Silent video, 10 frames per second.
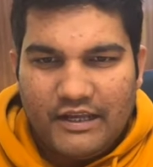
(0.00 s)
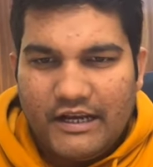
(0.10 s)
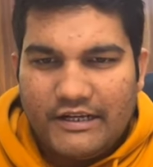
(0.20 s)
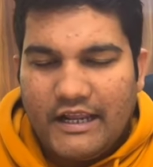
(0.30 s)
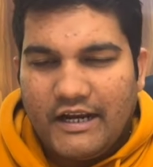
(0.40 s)

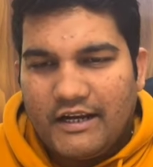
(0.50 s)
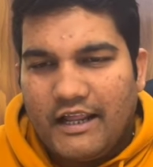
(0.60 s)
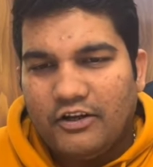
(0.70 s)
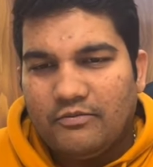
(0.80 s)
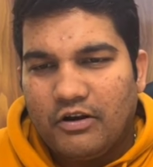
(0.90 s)
right take it
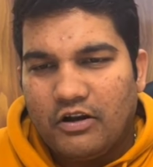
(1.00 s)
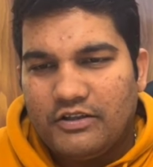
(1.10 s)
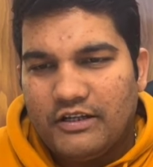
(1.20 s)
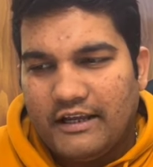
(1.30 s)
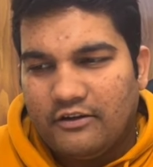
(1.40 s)
like
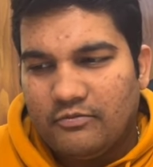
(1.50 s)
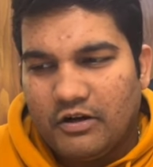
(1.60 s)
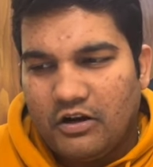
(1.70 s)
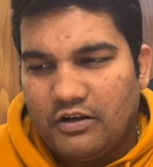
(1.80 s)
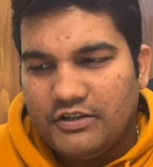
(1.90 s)
numerology like
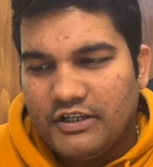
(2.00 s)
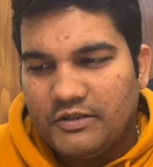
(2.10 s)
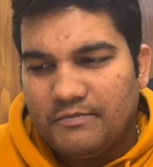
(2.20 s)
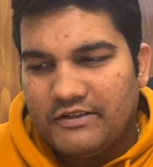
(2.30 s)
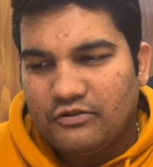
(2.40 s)
numerology
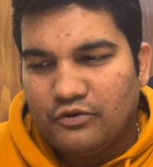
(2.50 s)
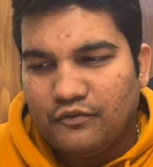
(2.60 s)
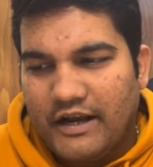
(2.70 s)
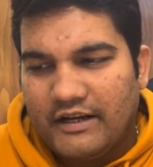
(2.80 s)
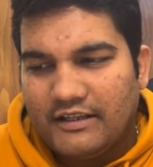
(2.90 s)
is best to
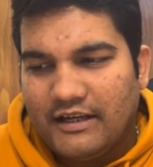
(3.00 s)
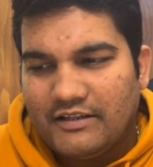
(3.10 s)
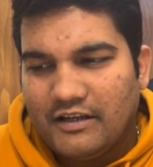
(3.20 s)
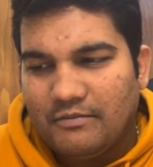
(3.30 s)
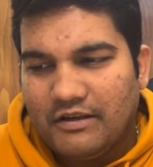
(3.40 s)
find the
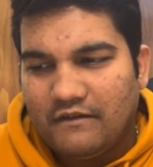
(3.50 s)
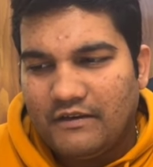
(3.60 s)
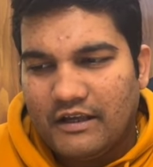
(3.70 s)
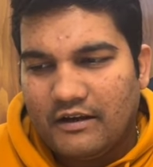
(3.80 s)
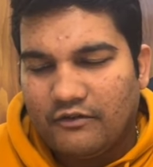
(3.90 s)
nature
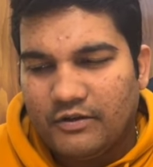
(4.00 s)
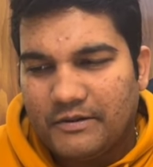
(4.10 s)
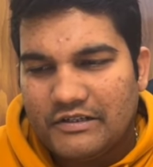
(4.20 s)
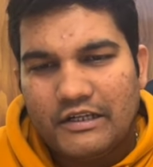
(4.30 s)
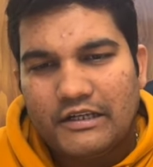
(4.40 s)
behavior of the
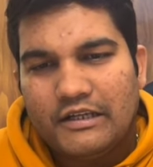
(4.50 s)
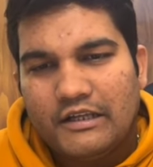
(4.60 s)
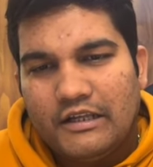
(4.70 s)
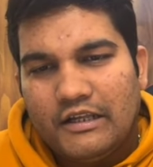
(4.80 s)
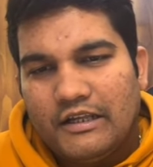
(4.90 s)
person
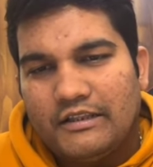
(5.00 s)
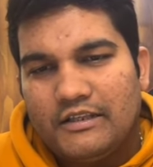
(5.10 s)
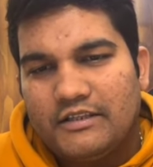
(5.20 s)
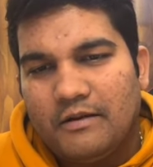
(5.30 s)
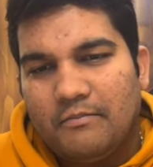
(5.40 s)
in
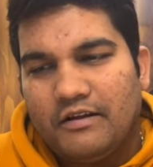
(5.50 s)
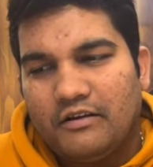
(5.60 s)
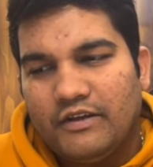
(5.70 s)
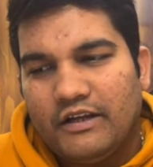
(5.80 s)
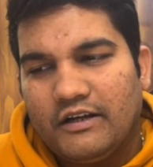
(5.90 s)
the same manner
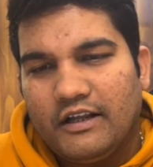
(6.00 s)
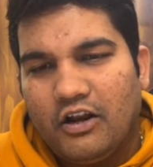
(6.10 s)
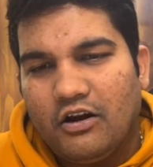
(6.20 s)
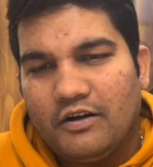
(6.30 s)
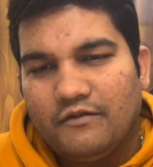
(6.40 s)
weekday
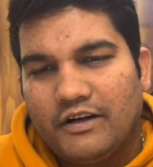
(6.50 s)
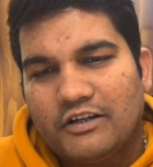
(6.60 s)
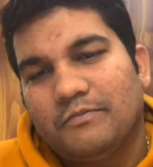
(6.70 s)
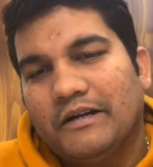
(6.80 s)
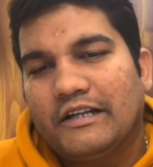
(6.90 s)
lord
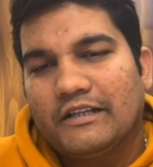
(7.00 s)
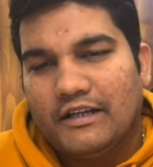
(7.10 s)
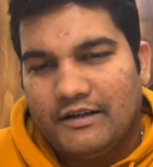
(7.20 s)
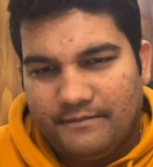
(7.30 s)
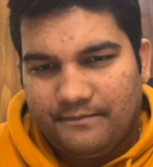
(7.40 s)
works better
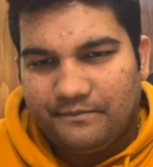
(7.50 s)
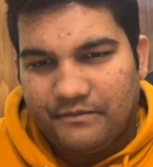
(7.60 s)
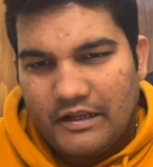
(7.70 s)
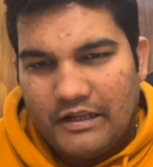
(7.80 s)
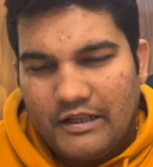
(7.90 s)
than
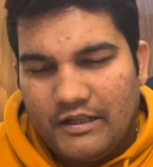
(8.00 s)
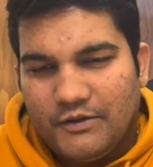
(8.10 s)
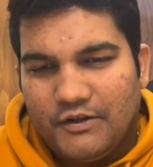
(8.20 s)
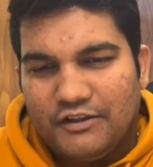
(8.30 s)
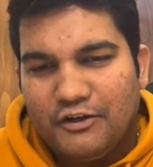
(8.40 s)

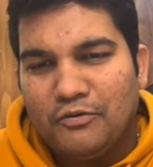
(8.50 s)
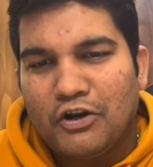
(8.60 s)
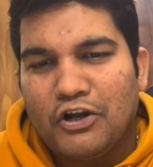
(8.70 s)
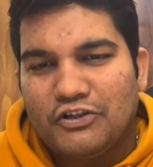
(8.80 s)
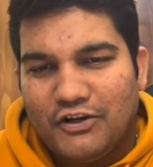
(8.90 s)
you know the
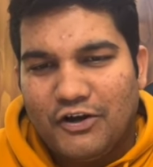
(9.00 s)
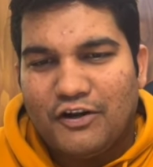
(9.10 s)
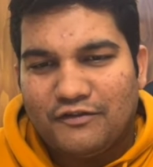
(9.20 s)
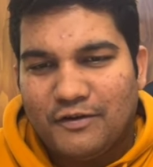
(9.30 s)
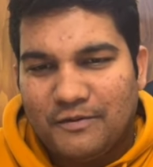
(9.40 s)
numerology lord
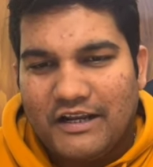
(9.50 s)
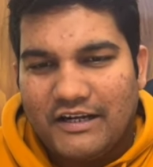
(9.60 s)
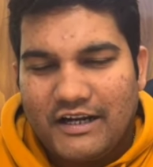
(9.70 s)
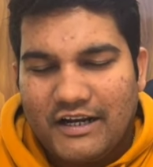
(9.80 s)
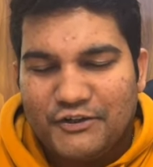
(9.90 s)
of the
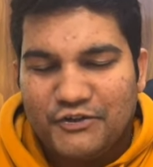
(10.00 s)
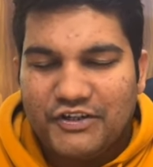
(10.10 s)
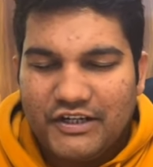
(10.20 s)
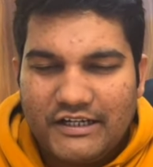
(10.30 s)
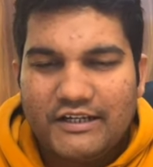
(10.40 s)
planet right so
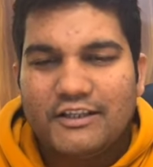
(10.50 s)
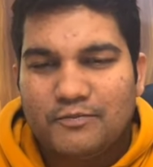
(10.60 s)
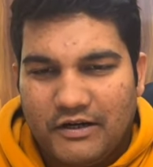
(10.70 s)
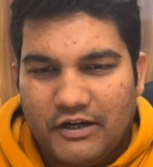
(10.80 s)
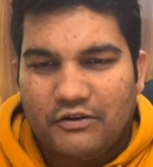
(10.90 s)
treat it this
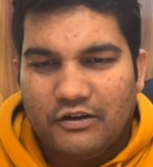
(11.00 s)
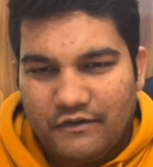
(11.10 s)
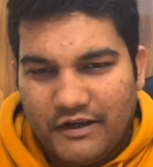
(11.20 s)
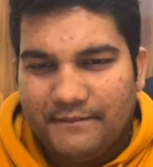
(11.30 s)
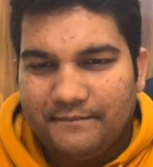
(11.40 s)
particular
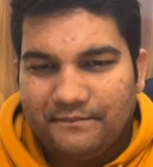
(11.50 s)
way